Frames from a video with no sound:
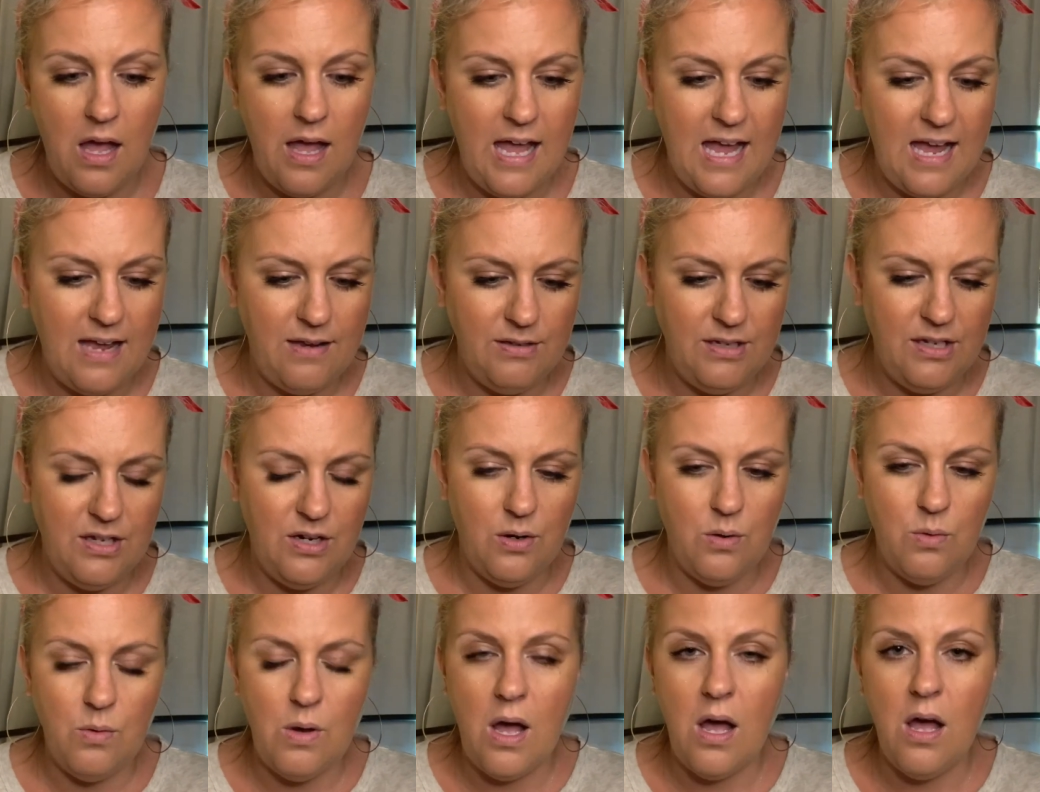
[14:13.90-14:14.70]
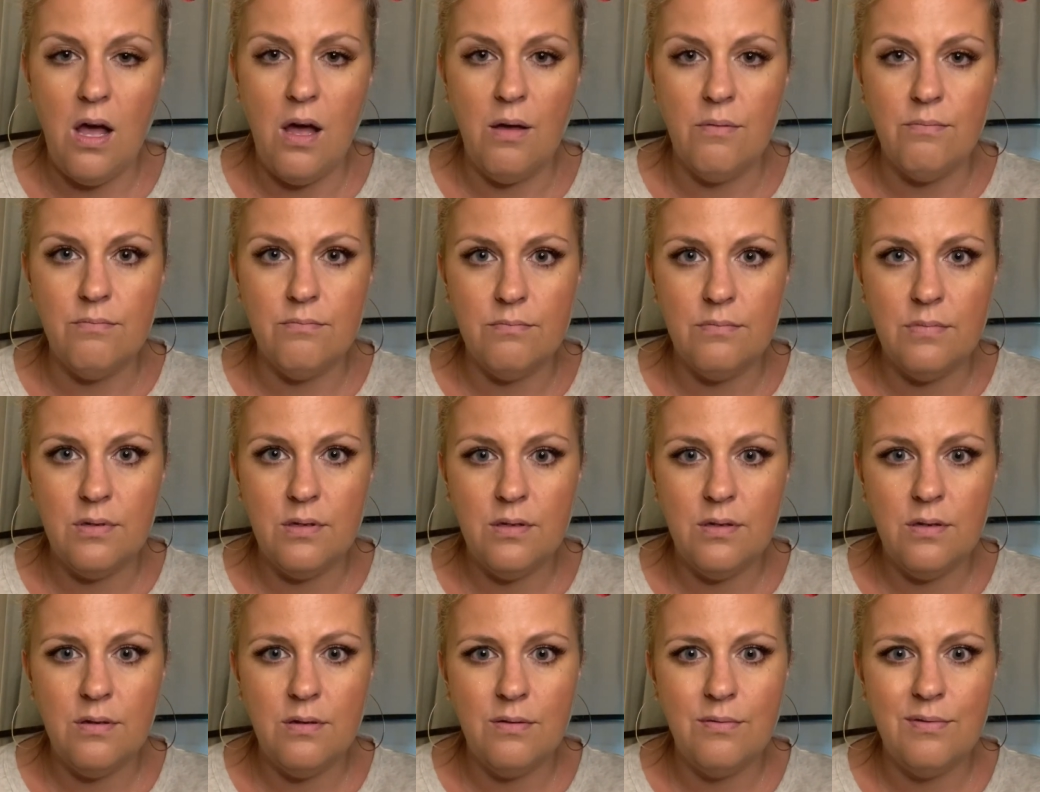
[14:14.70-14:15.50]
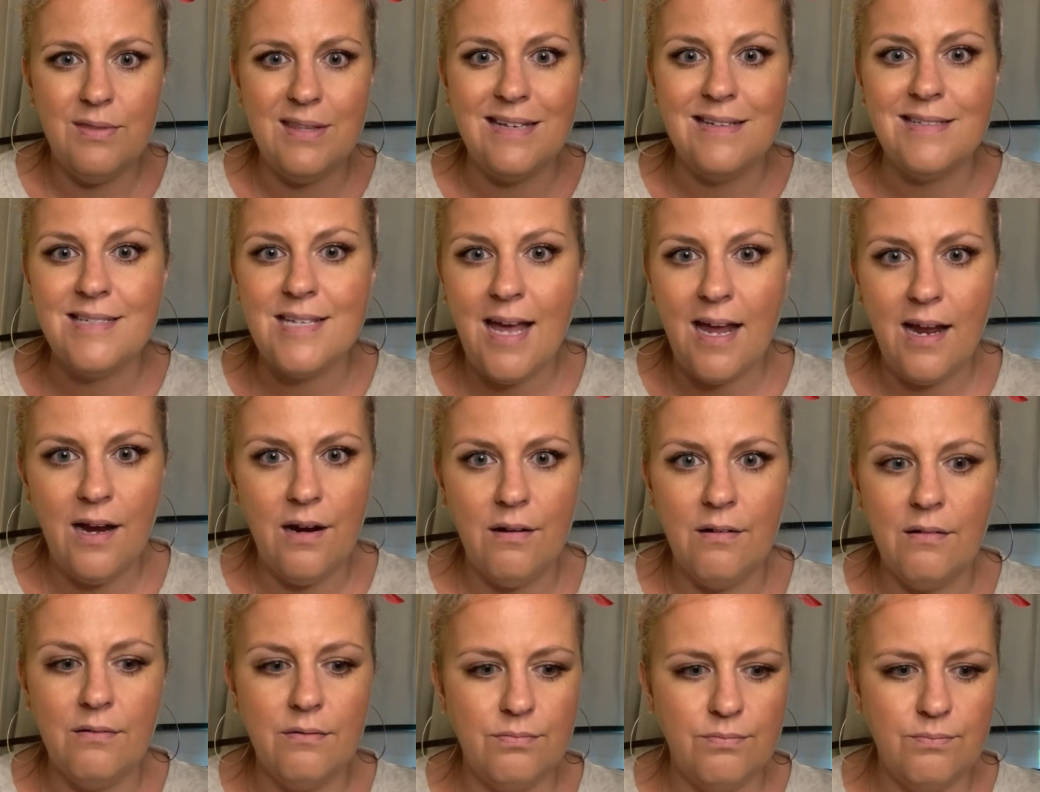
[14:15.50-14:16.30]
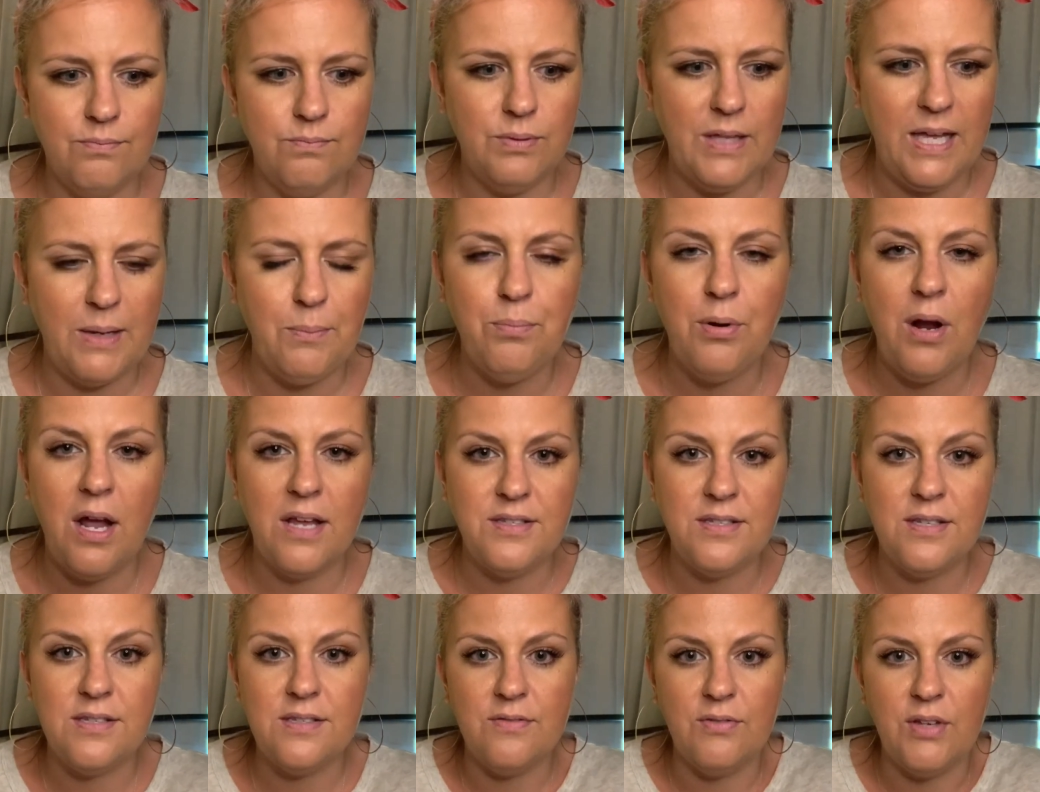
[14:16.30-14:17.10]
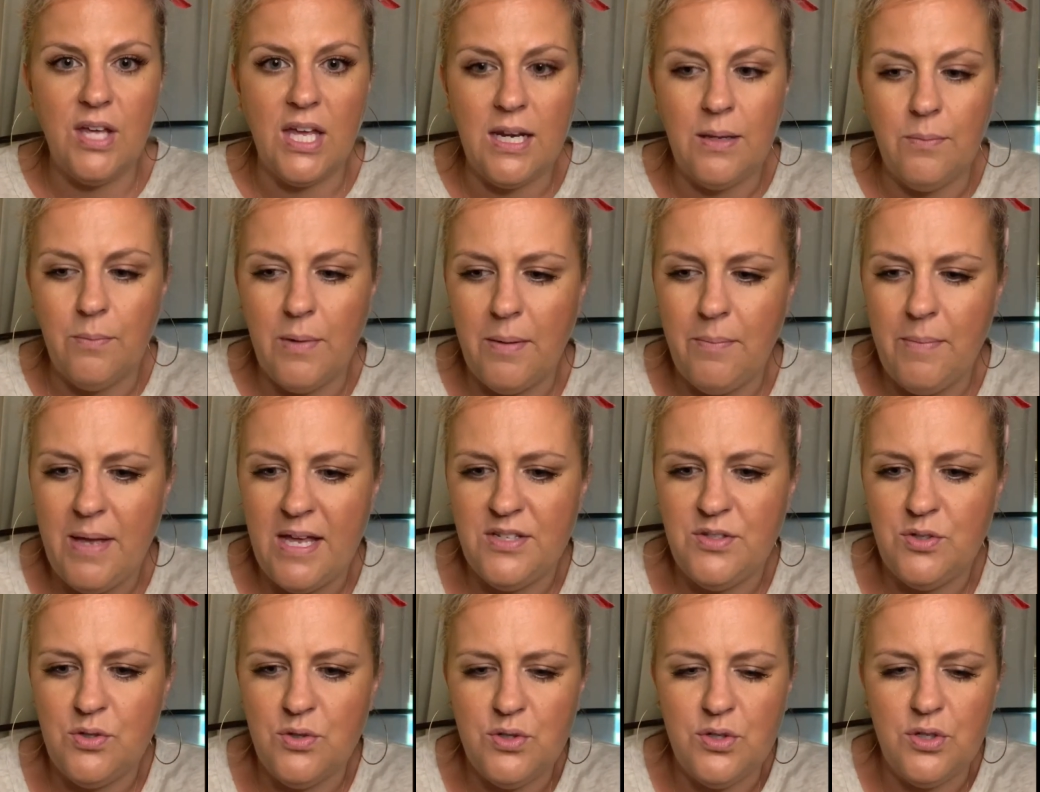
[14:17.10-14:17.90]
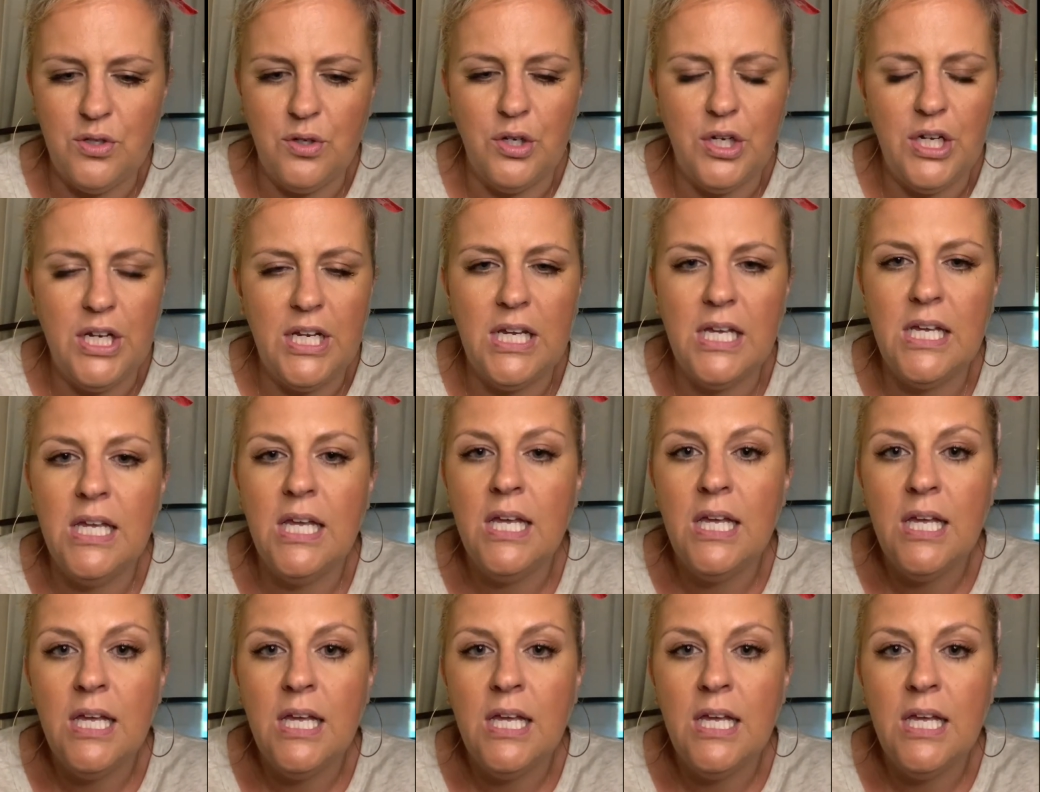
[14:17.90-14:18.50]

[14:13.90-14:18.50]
the entire like process of getting my master's degree.